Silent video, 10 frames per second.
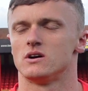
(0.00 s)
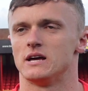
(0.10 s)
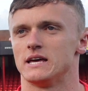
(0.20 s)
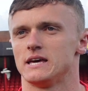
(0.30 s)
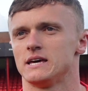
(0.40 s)

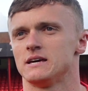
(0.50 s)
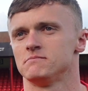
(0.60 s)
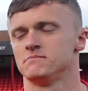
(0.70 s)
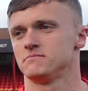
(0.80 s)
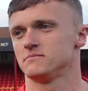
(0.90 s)

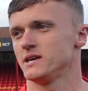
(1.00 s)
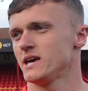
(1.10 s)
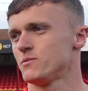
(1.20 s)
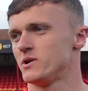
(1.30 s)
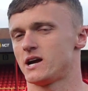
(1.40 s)

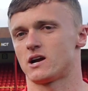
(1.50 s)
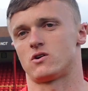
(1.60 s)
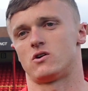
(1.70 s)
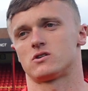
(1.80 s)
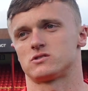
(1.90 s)
Yeah, we are, of
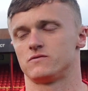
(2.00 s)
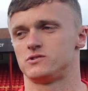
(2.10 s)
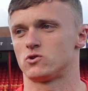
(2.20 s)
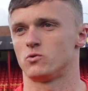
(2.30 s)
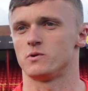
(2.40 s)
course.
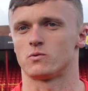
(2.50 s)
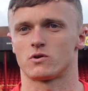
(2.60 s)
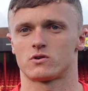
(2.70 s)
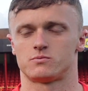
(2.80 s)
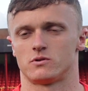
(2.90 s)
Obviously it could be
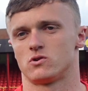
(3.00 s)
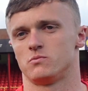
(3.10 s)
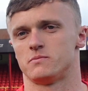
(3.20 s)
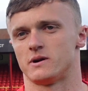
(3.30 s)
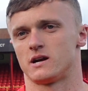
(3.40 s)
worse, but it could
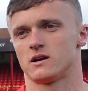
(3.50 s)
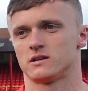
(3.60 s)
be better.